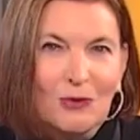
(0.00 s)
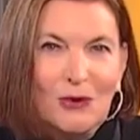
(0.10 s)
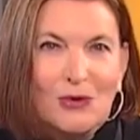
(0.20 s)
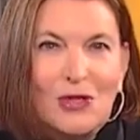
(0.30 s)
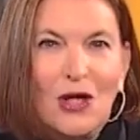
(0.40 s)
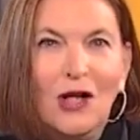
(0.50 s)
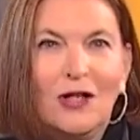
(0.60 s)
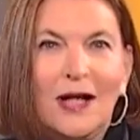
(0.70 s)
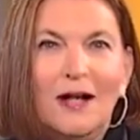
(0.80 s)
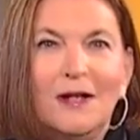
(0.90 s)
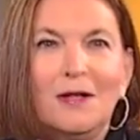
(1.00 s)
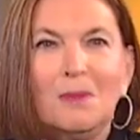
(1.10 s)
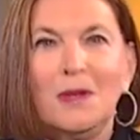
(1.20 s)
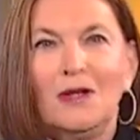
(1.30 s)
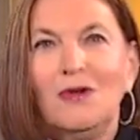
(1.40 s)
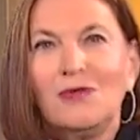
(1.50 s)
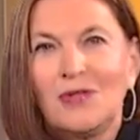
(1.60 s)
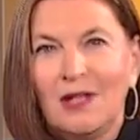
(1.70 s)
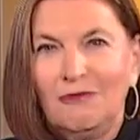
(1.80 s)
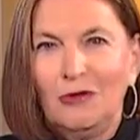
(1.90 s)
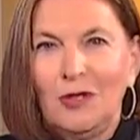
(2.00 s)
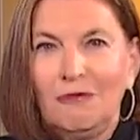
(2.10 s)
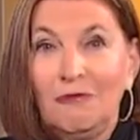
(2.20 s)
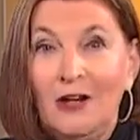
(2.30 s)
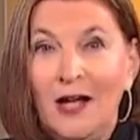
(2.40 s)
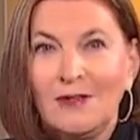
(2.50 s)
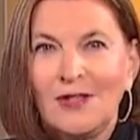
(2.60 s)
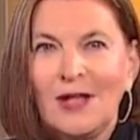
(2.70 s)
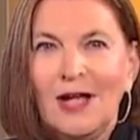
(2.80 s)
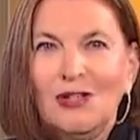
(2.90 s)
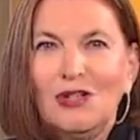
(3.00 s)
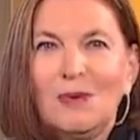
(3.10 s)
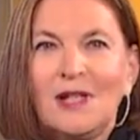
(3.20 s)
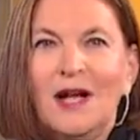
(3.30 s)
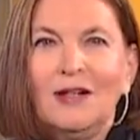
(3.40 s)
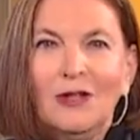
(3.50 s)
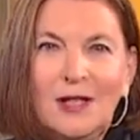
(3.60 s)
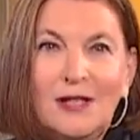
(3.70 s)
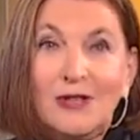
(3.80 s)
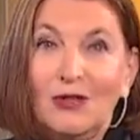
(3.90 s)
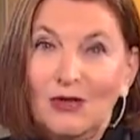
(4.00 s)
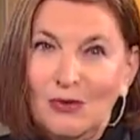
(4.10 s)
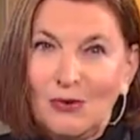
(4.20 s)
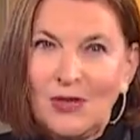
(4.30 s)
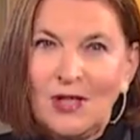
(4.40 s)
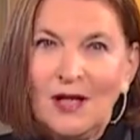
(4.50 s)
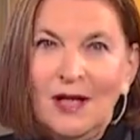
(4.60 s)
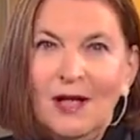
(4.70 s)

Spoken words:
Rhodes Scholar Karen Le Billon set foot in France, she was utterly seduced.